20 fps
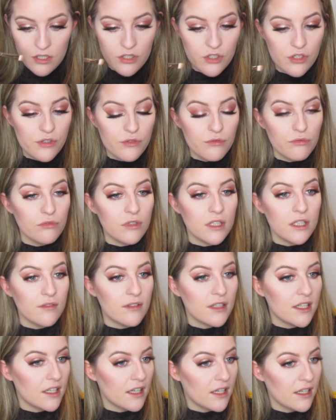Just
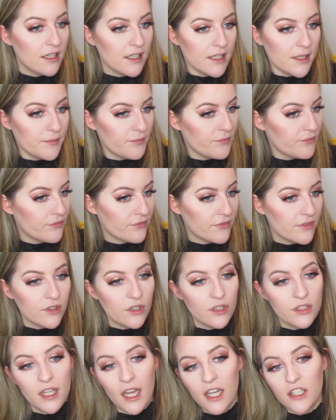really lightly
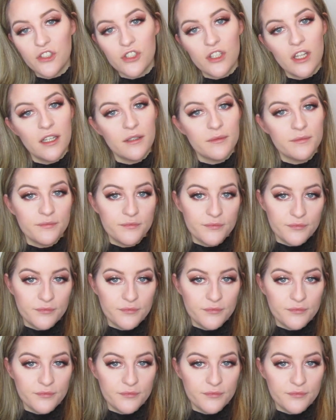on the edge there.